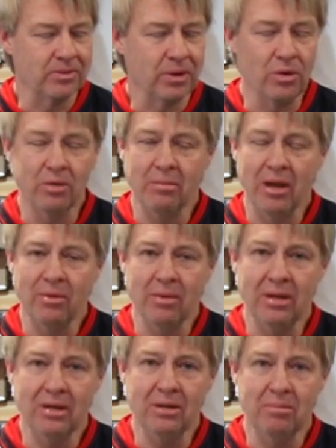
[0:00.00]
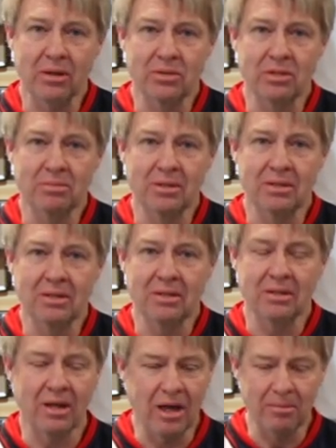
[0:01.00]
throw them my way. Post them in
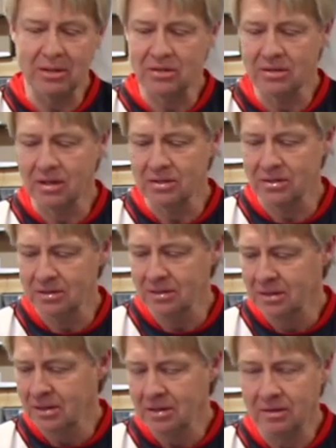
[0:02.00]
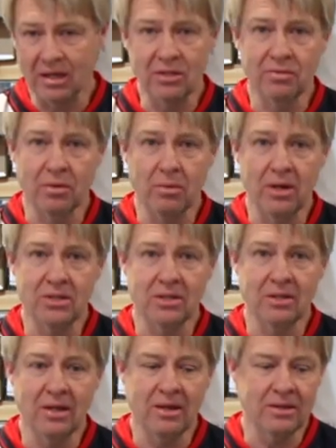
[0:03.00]
the comments section. Thanks for
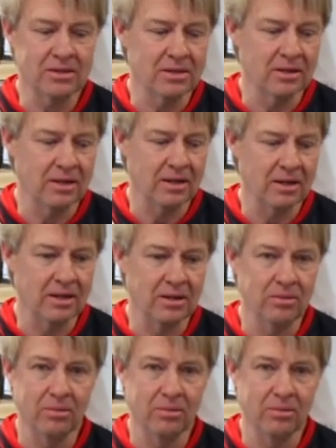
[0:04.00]
watching, guys, and